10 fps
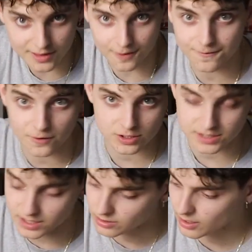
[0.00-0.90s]
the first
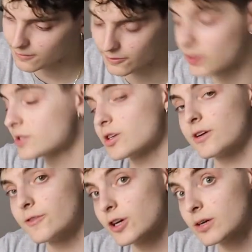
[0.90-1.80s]
thing you got to focus on
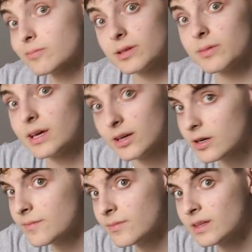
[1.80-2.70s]
if you're a complete
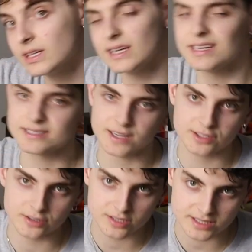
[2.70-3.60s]
beginner is
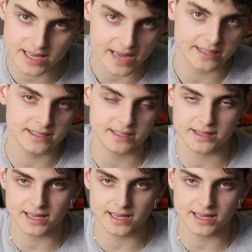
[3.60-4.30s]
understanding the